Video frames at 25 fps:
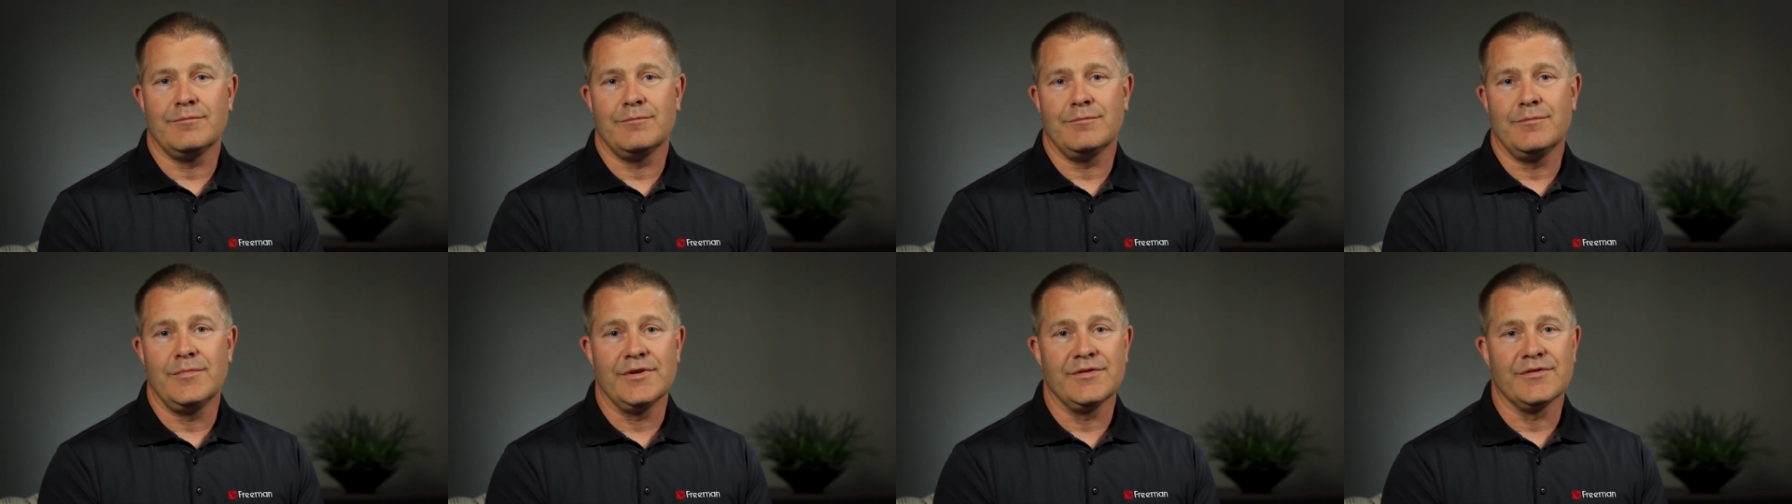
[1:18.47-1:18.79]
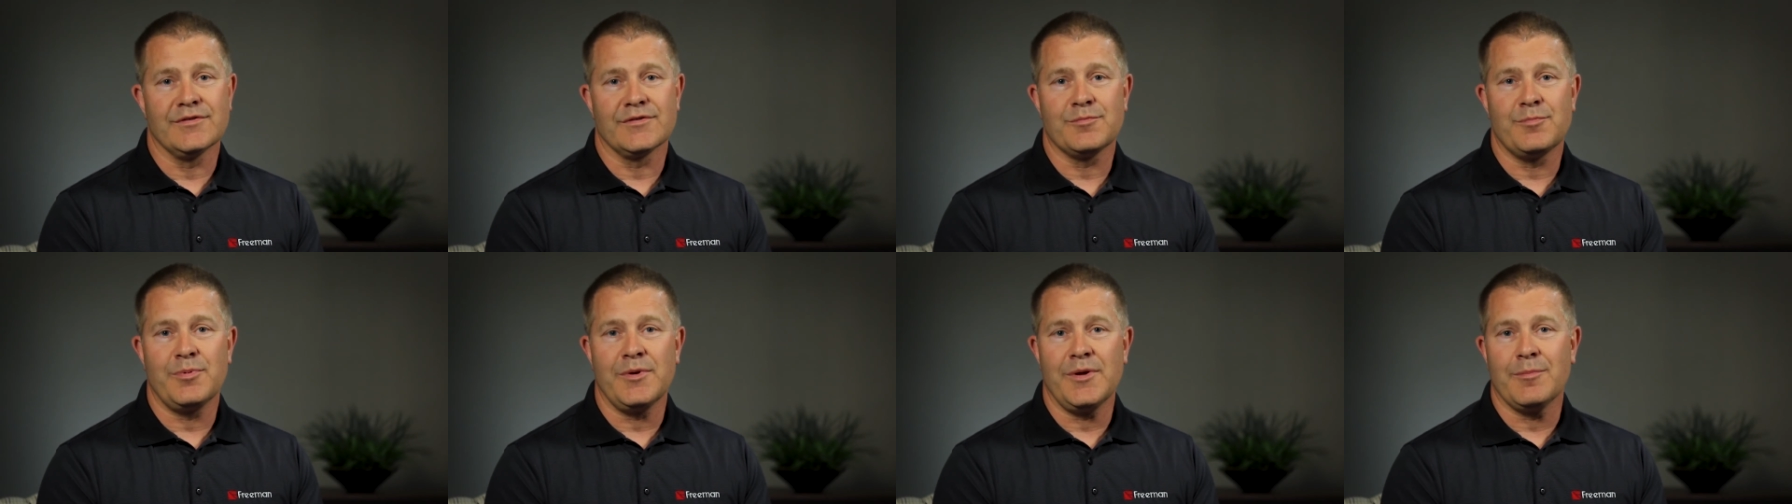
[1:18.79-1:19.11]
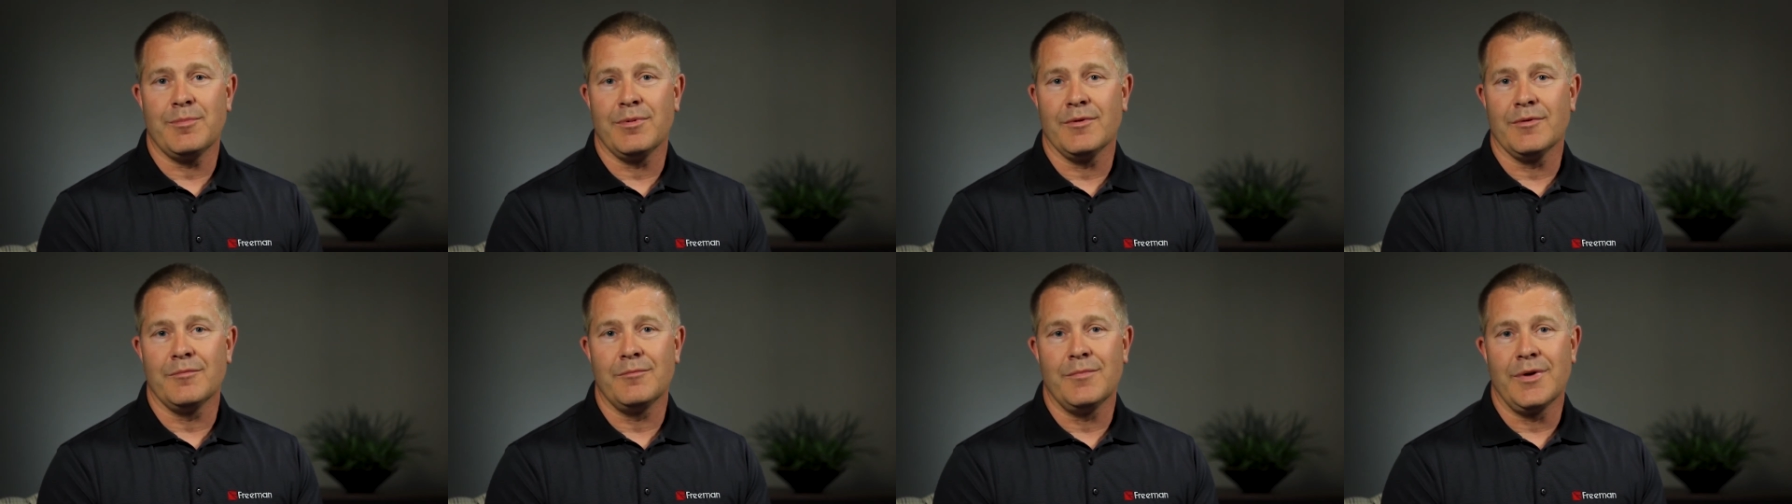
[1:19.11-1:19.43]
business
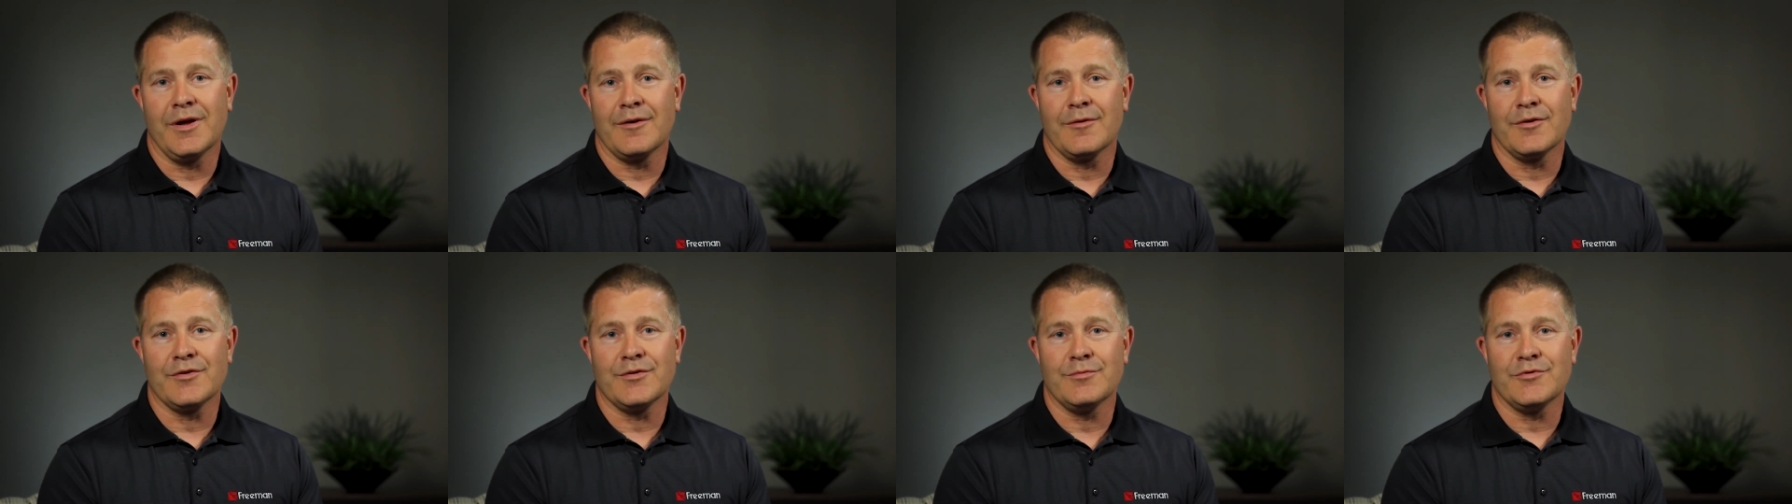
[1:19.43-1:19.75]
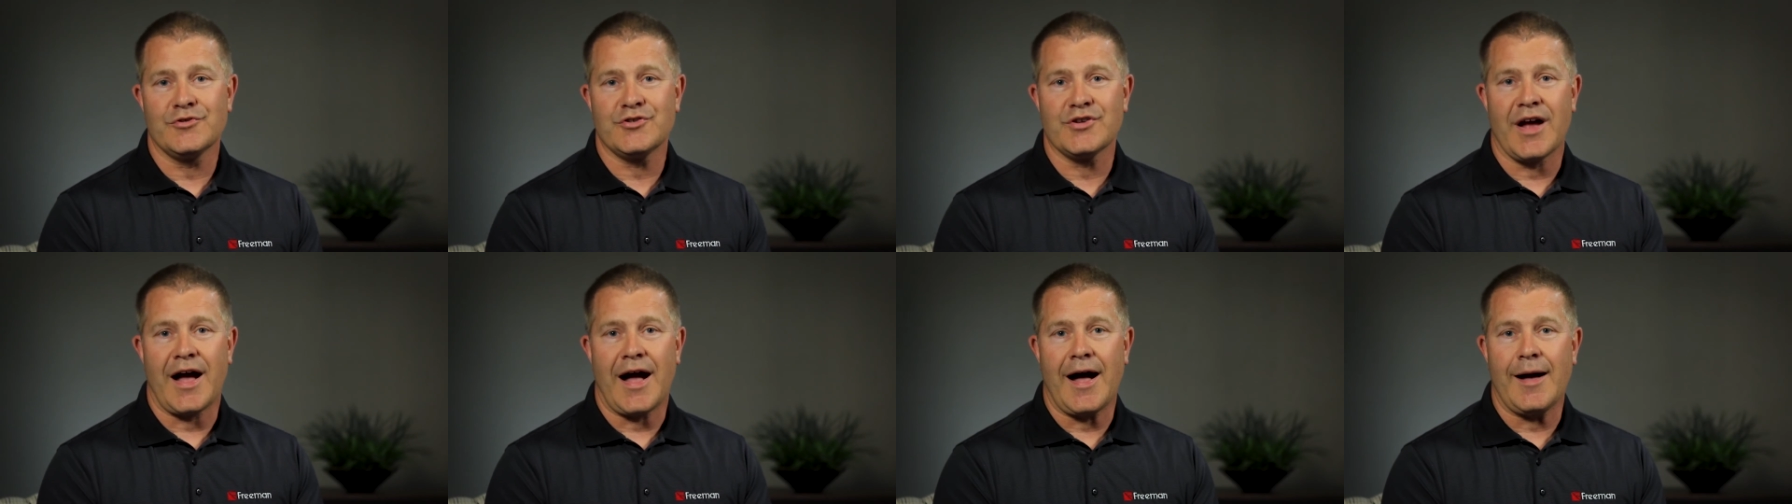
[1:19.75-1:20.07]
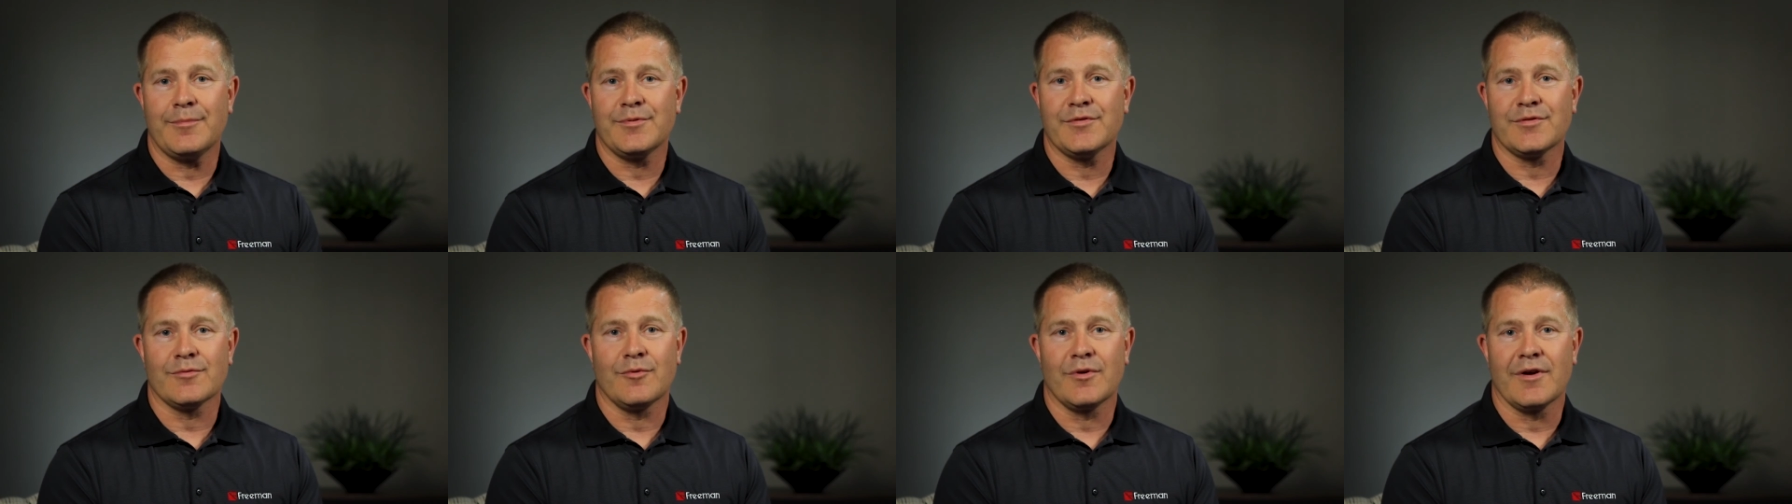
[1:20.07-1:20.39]
people, better
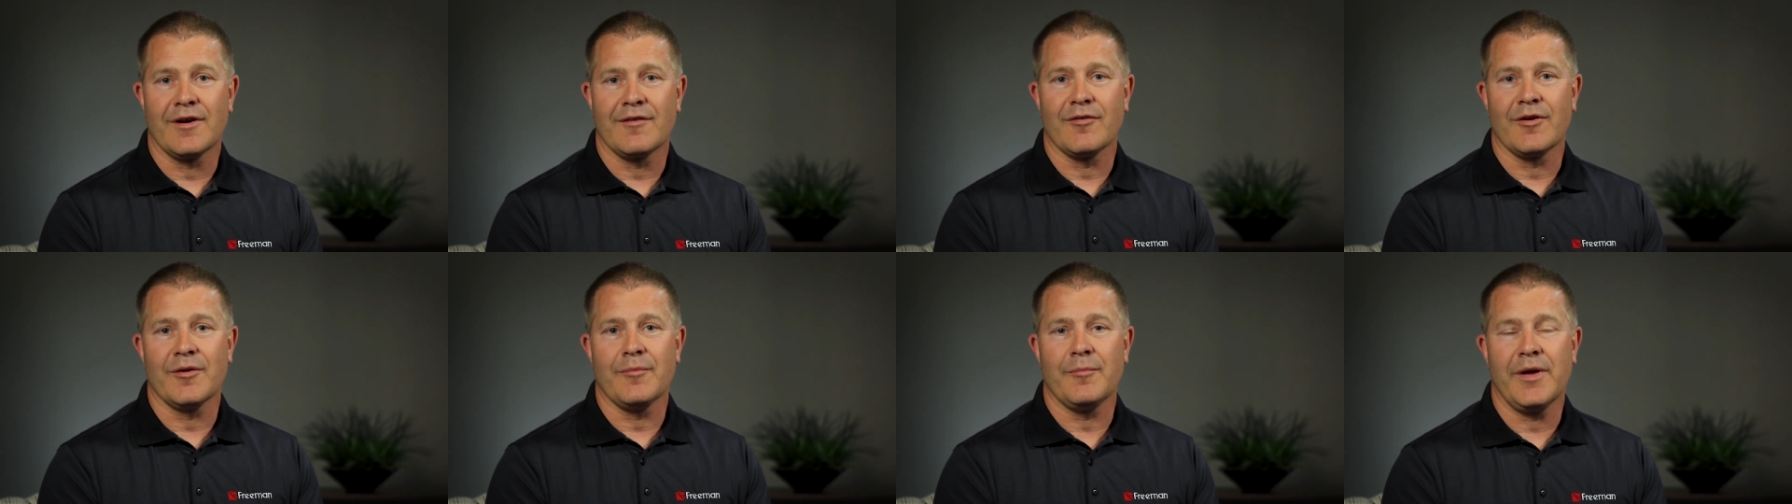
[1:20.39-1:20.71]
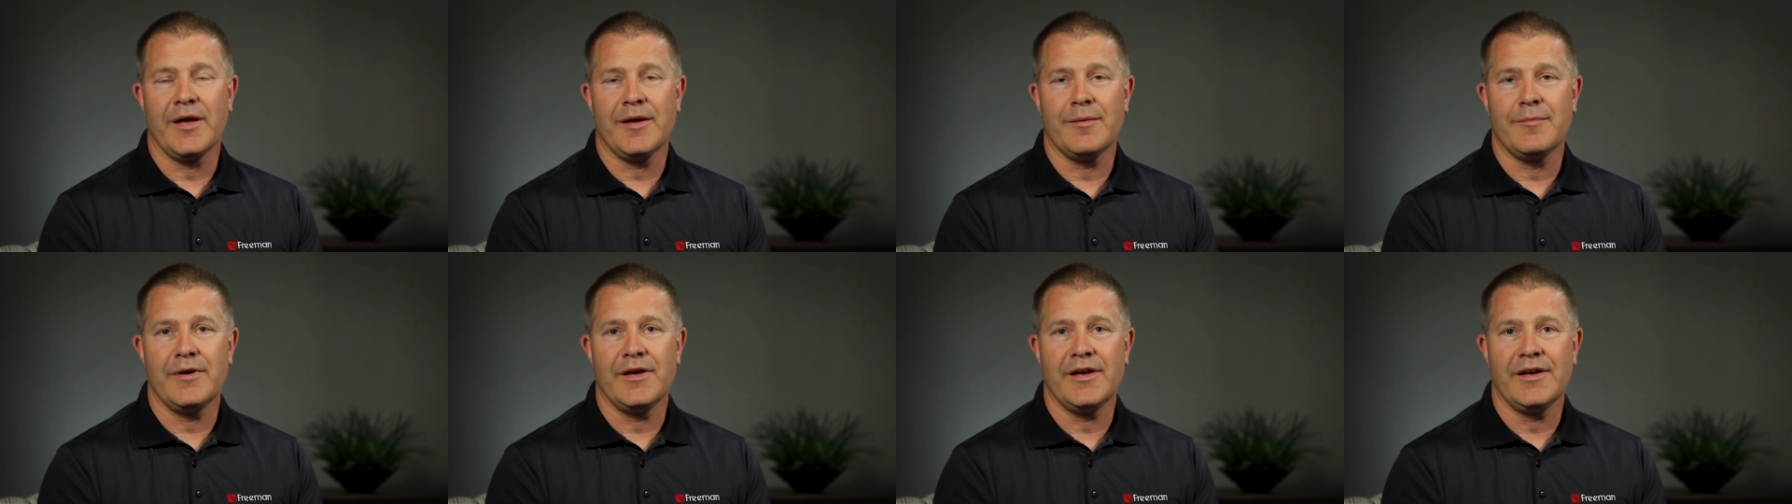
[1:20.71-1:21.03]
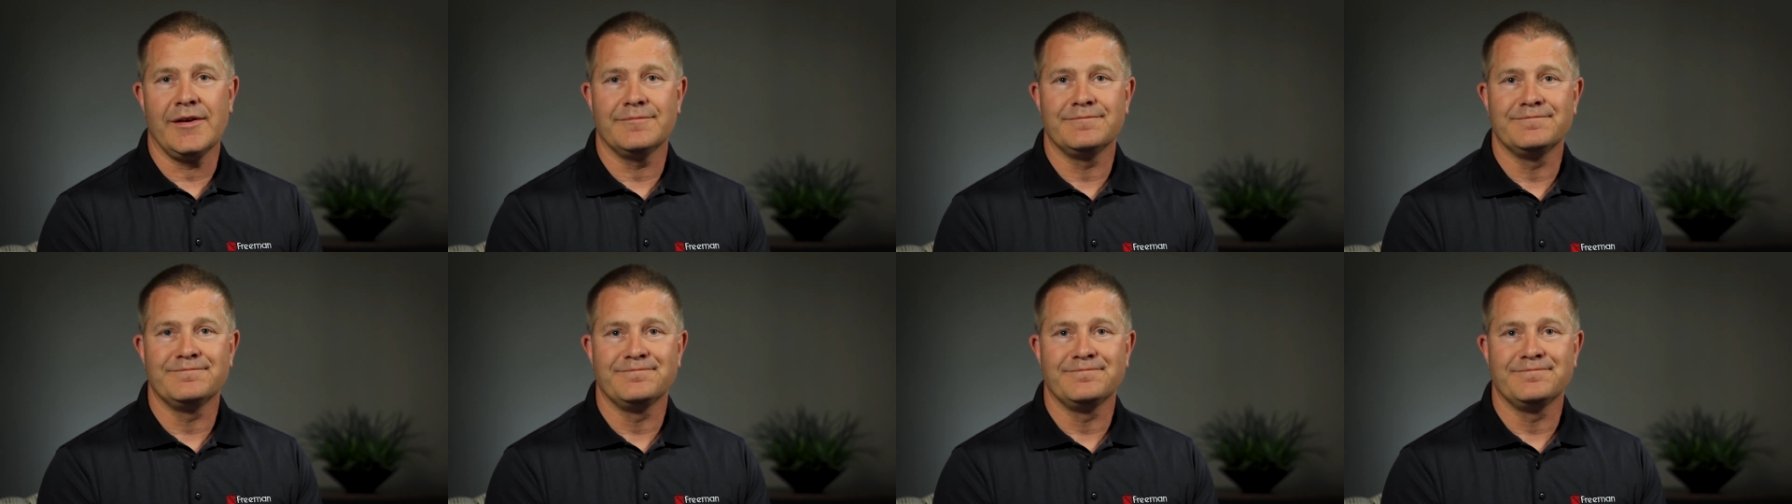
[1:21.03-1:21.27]
shops, whatever it may be.